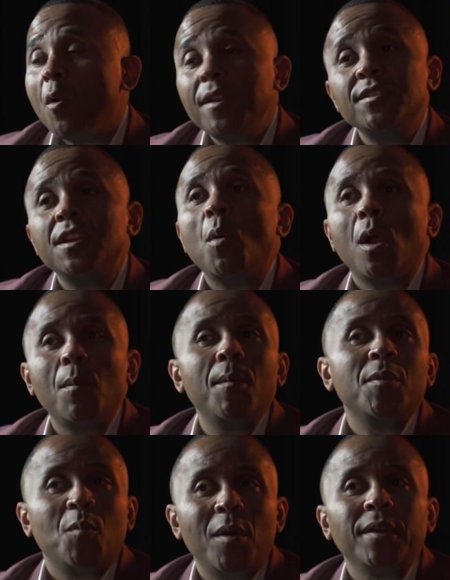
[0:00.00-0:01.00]
audience could walk away
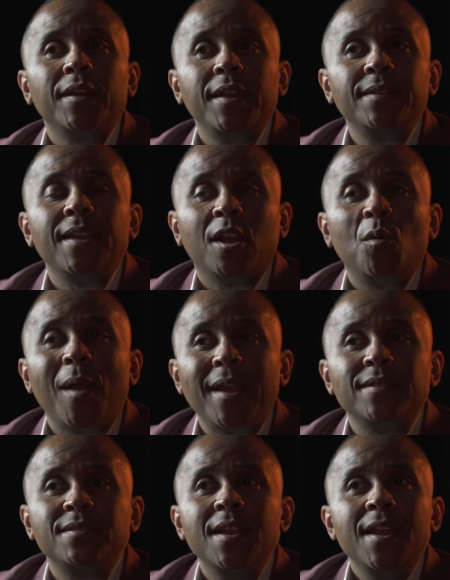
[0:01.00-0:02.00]
with one key takeaway,
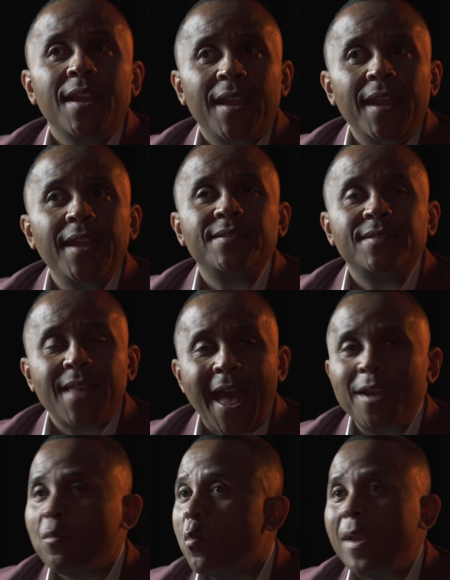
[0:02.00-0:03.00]
it's
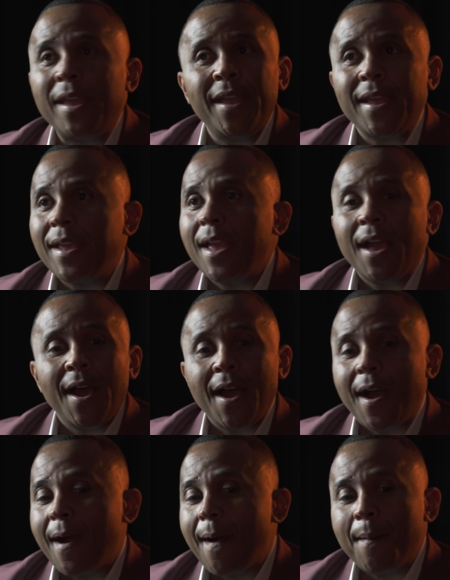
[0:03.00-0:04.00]
that we
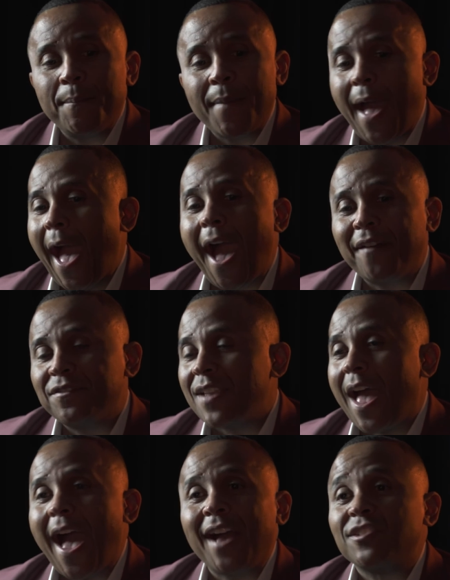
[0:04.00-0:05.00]
have
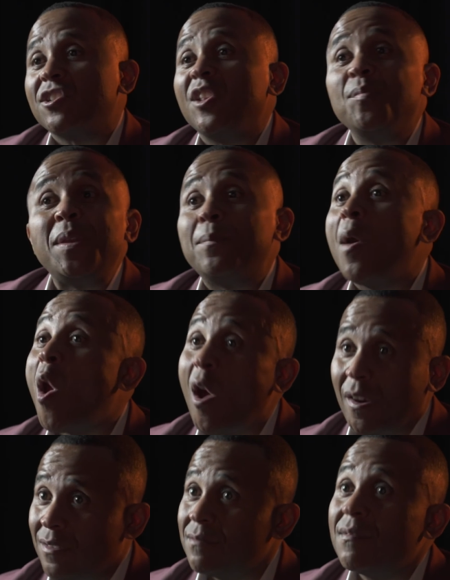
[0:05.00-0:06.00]
to actually be
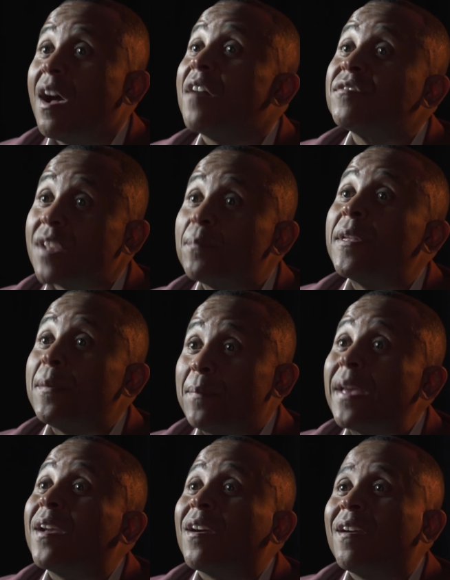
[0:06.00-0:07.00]
part of something
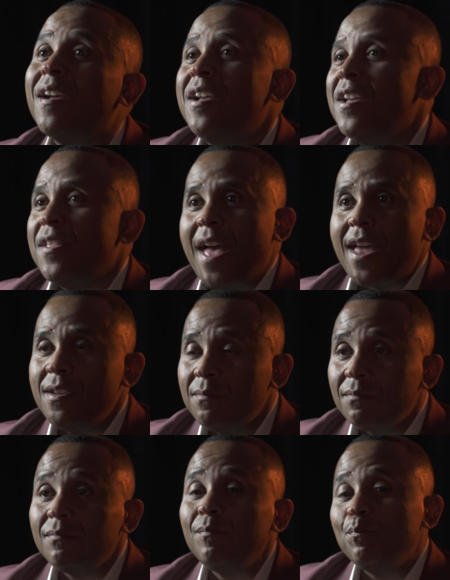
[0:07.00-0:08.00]
bigger. That
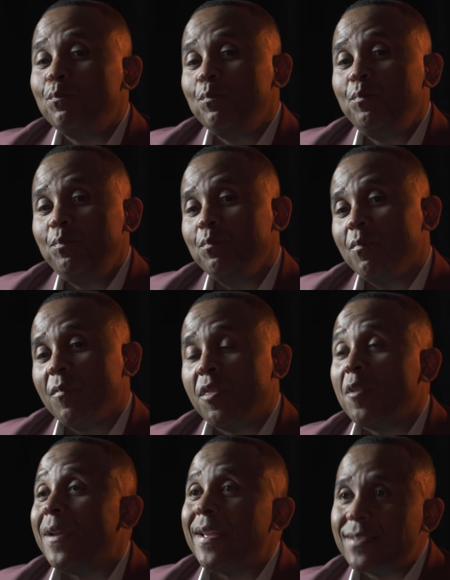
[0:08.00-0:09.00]

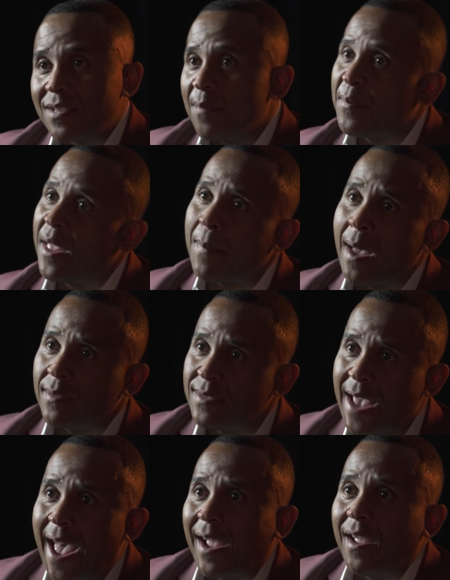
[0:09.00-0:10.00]
there is something about
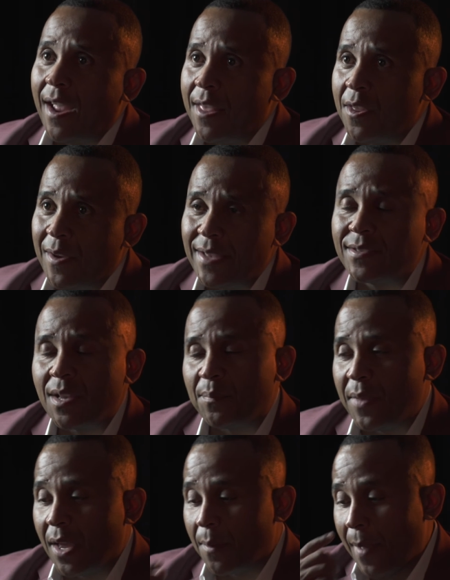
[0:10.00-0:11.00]
tech, and there is
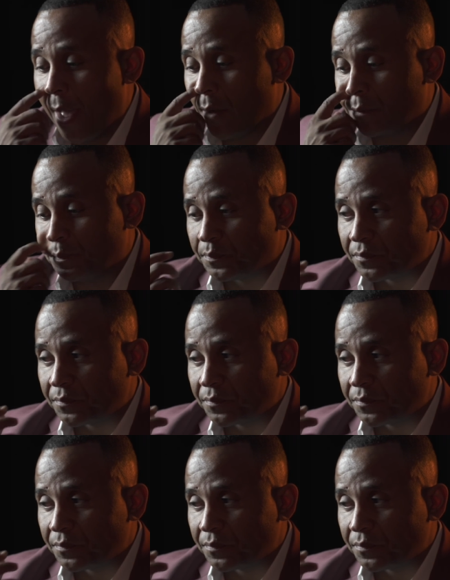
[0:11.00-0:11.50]
something about